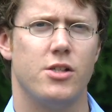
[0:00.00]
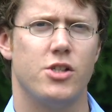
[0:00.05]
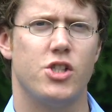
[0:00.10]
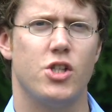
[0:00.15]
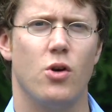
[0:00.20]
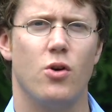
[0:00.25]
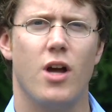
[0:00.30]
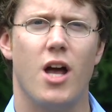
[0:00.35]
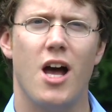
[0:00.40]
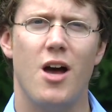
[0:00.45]

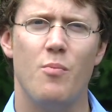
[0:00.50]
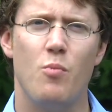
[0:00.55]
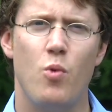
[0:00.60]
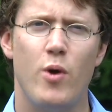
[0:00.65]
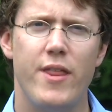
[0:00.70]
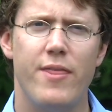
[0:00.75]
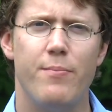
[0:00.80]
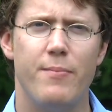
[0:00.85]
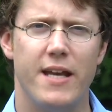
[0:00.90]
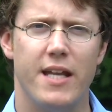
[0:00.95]
So come
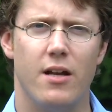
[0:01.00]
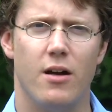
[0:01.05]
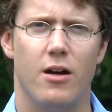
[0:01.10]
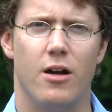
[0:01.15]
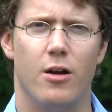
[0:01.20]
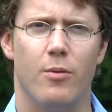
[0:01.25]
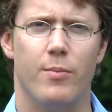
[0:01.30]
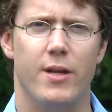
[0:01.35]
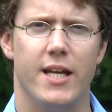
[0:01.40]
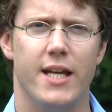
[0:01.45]
with me to
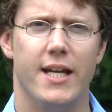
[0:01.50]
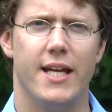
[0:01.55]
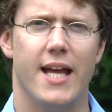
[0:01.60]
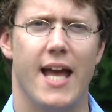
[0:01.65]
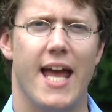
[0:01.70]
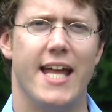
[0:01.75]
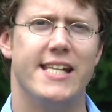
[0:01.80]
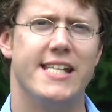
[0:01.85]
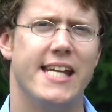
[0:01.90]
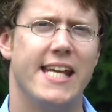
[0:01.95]
Albany,
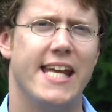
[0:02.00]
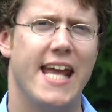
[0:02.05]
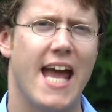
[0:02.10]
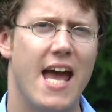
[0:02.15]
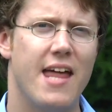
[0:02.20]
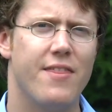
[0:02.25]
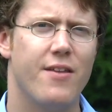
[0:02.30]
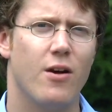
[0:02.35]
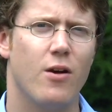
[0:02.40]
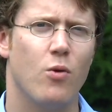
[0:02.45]
and
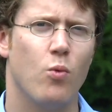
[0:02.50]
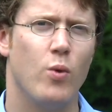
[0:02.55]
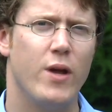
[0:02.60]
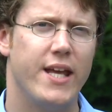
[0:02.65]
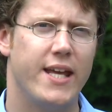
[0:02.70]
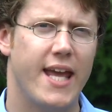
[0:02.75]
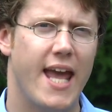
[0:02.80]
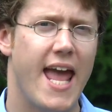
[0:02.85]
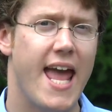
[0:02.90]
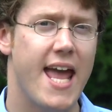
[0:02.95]
together
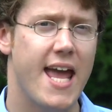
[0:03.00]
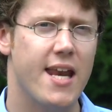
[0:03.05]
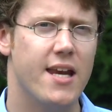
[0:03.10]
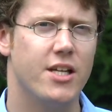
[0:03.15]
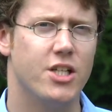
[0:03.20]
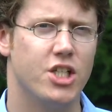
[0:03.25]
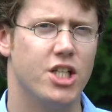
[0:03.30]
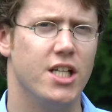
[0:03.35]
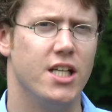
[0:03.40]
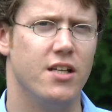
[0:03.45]
we
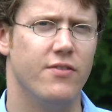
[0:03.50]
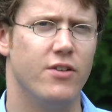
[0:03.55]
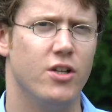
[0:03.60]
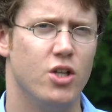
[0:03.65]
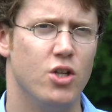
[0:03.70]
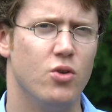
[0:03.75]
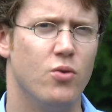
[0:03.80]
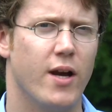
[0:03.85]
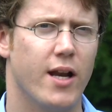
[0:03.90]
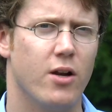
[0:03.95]
can achieve a
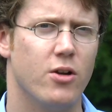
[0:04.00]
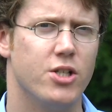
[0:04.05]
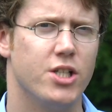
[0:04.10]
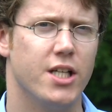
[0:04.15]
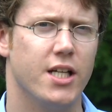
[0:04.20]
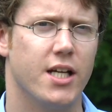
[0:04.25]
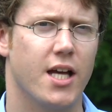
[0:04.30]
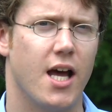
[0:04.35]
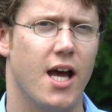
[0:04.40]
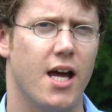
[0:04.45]
new
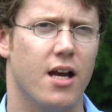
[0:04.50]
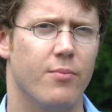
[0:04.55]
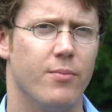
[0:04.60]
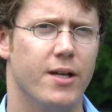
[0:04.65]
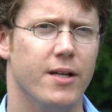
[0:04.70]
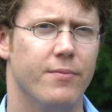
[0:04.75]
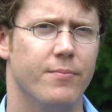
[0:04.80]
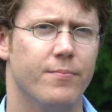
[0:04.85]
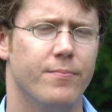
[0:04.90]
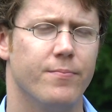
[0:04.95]
energy
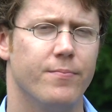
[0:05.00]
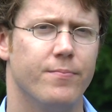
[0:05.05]
economy.